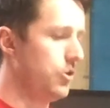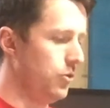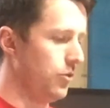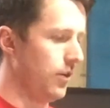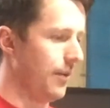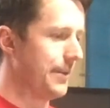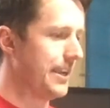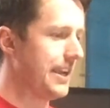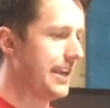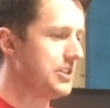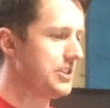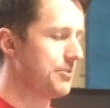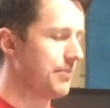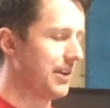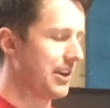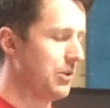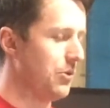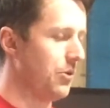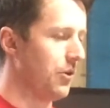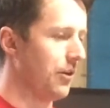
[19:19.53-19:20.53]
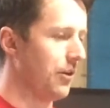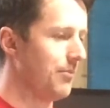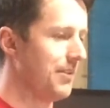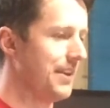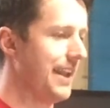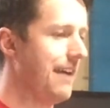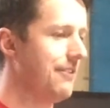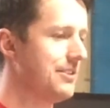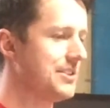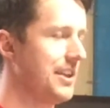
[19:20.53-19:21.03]
Okay, cool, I'm engaging my
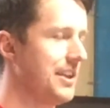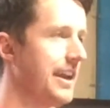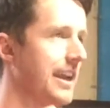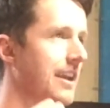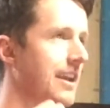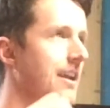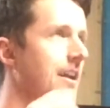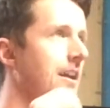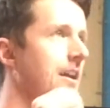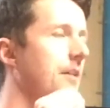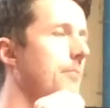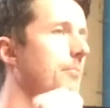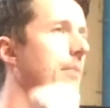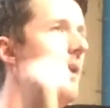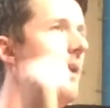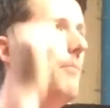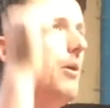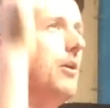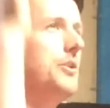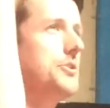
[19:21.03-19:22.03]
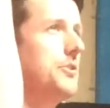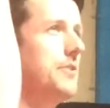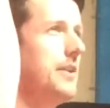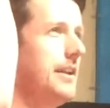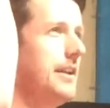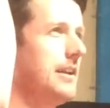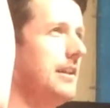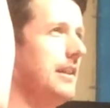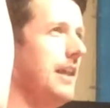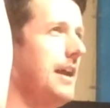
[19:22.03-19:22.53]
core. But now it's like, but
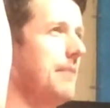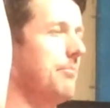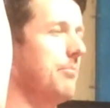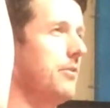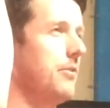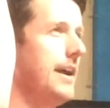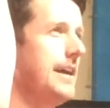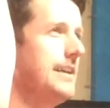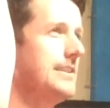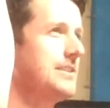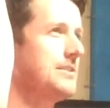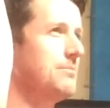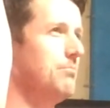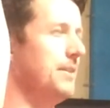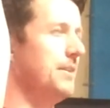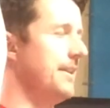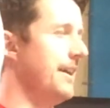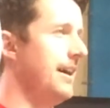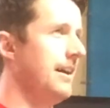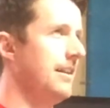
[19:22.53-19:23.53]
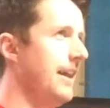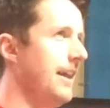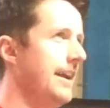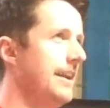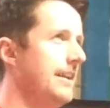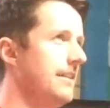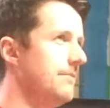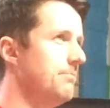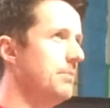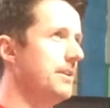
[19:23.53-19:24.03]
I'm also getting a light press,
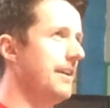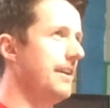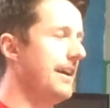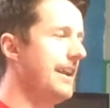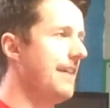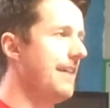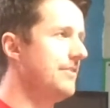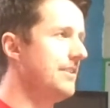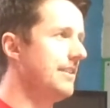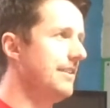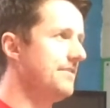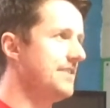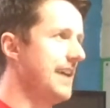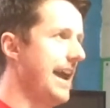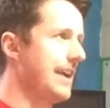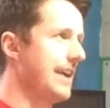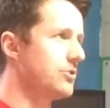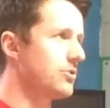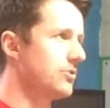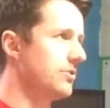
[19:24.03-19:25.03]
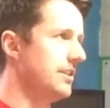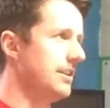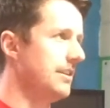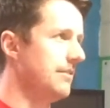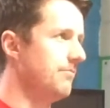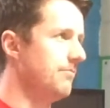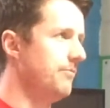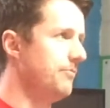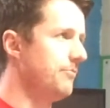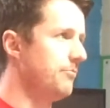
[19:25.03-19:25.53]
but not heavy enough to
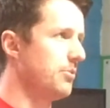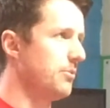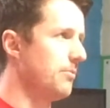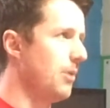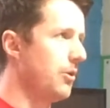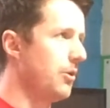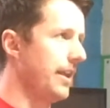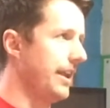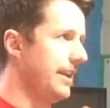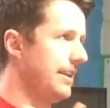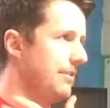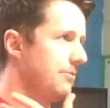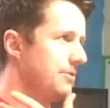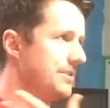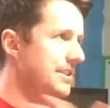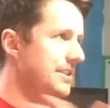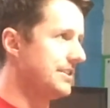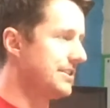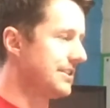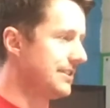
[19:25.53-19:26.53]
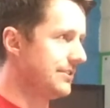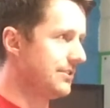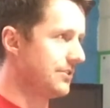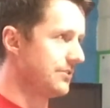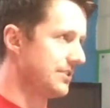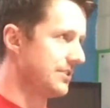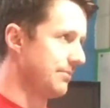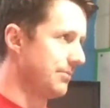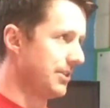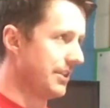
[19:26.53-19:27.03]
actually promote any
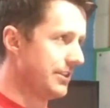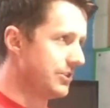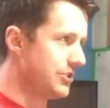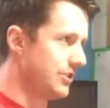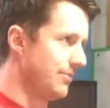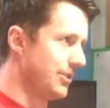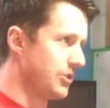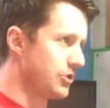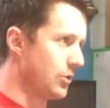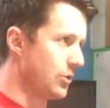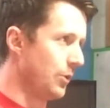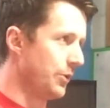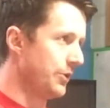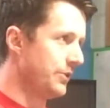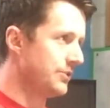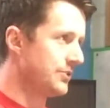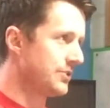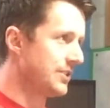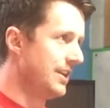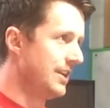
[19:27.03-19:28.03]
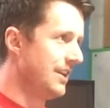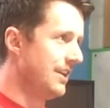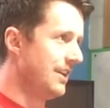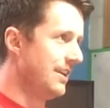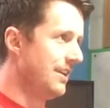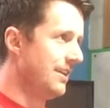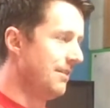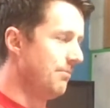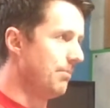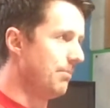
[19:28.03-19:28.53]
resistance or stimulation in my
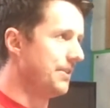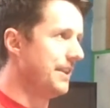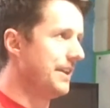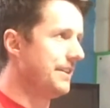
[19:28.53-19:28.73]
shoulders.